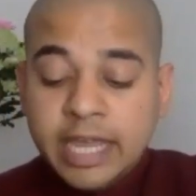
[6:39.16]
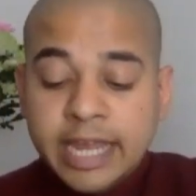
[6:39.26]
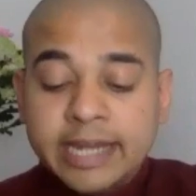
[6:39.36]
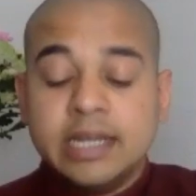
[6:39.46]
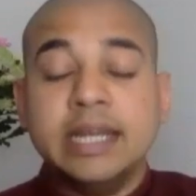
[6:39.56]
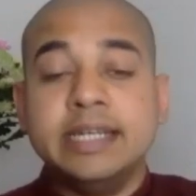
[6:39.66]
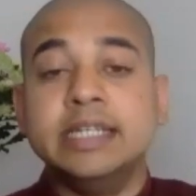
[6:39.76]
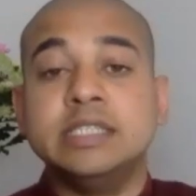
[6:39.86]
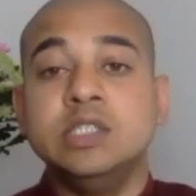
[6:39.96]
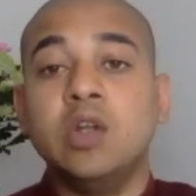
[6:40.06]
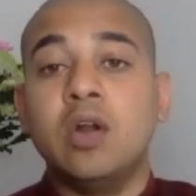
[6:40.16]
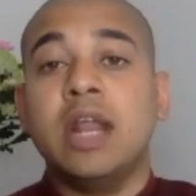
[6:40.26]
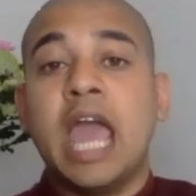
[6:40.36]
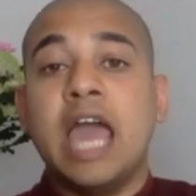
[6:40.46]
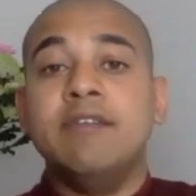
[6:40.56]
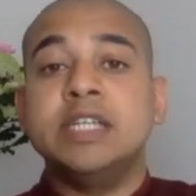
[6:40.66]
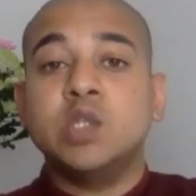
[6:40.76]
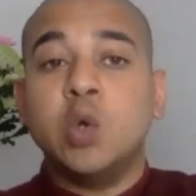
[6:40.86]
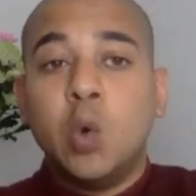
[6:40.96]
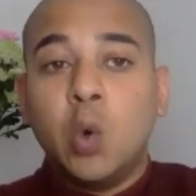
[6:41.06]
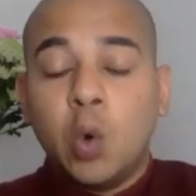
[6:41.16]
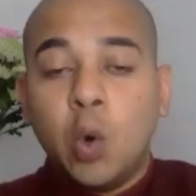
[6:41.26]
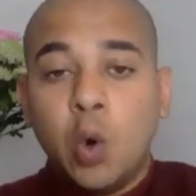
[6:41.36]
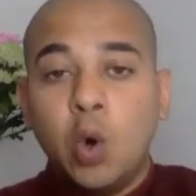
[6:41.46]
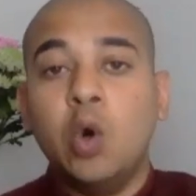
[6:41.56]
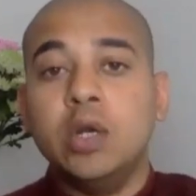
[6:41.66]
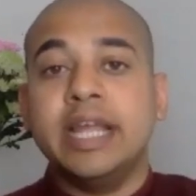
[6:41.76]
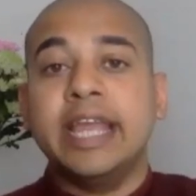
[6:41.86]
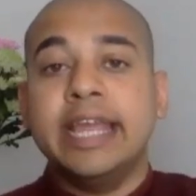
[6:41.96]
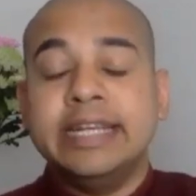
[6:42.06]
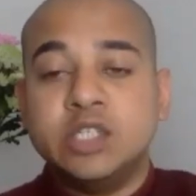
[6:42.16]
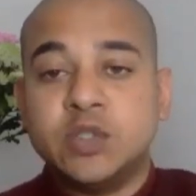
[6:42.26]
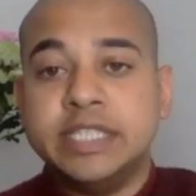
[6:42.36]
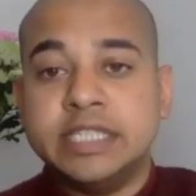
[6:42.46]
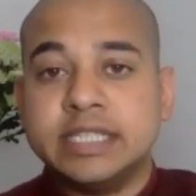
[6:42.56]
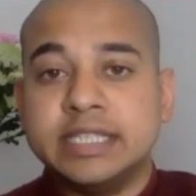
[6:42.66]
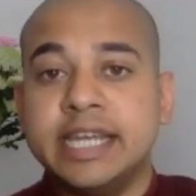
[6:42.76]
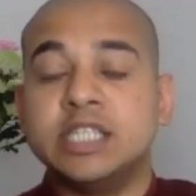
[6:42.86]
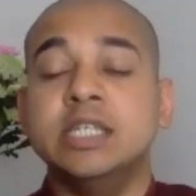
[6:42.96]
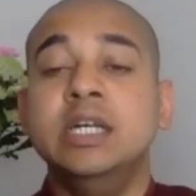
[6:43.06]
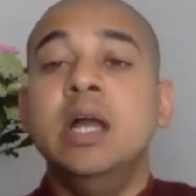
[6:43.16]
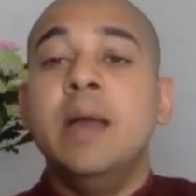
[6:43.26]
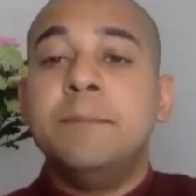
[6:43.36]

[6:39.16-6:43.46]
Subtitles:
have its own intrinsic nature,